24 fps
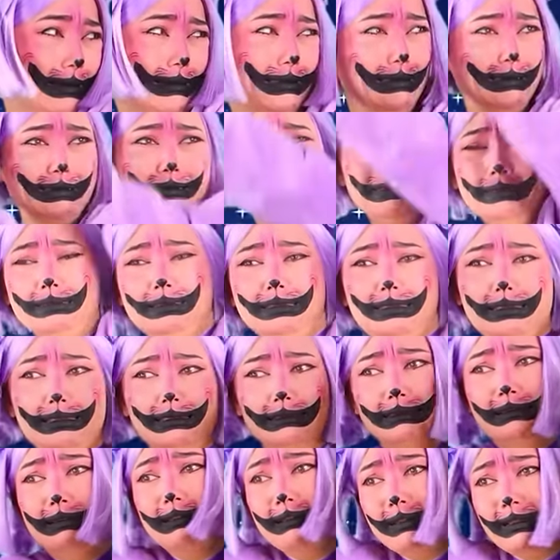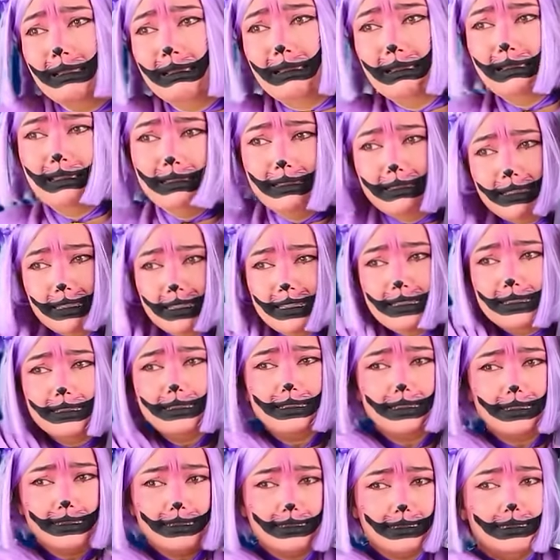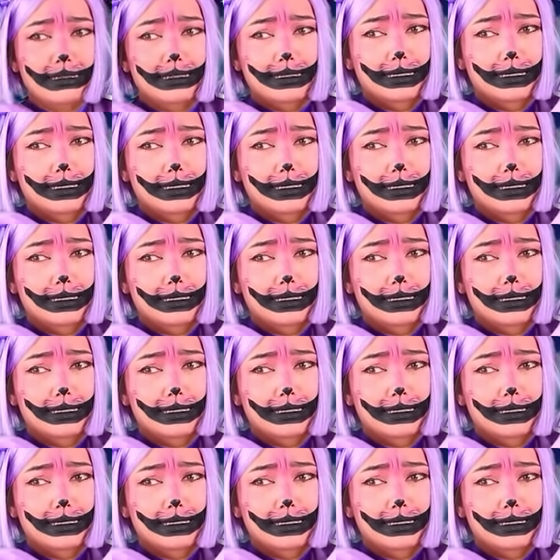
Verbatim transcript: Kitty, I'll save you! Come on,